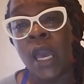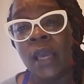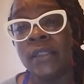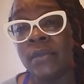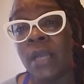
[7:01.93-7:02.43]

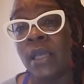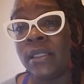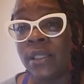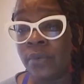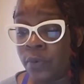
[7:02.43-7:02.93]
and some
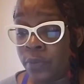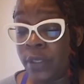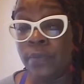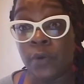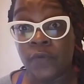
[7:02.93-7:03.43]
nights that will
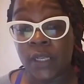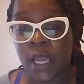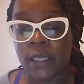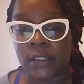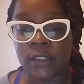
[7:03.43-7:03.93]
be movie
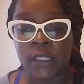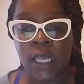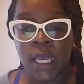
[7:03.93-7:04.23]
nights.